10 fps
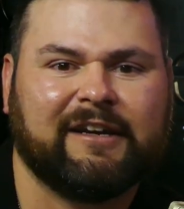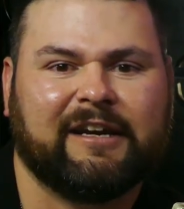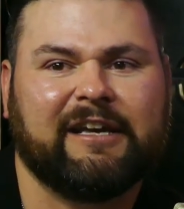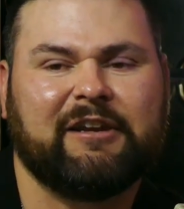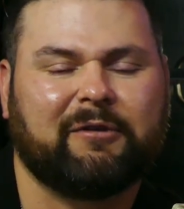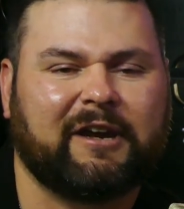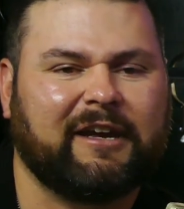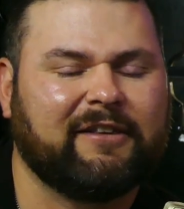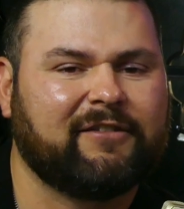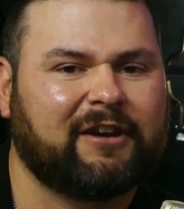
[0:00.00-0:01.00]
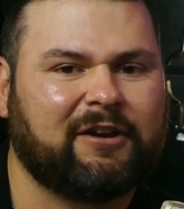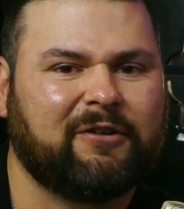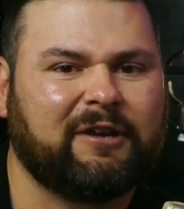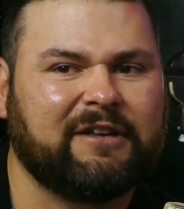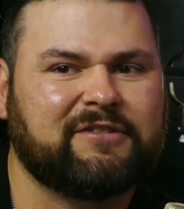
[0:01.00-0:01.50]
Anyway, and
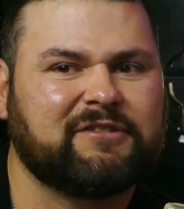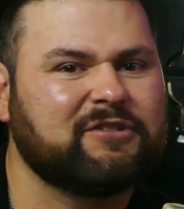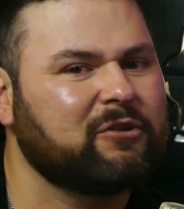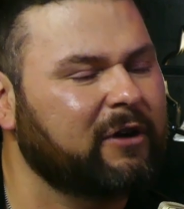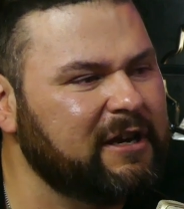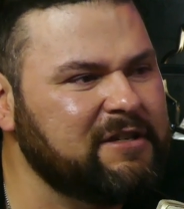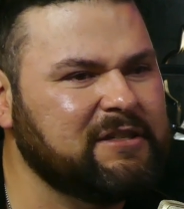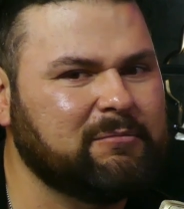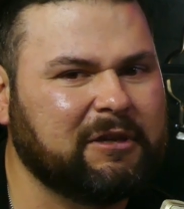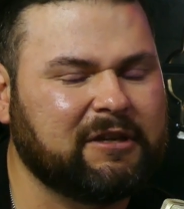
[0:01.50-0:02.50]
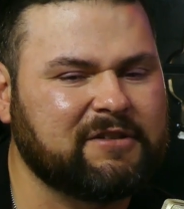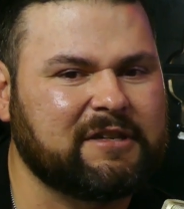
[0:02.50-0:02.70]
so it's just crazy because,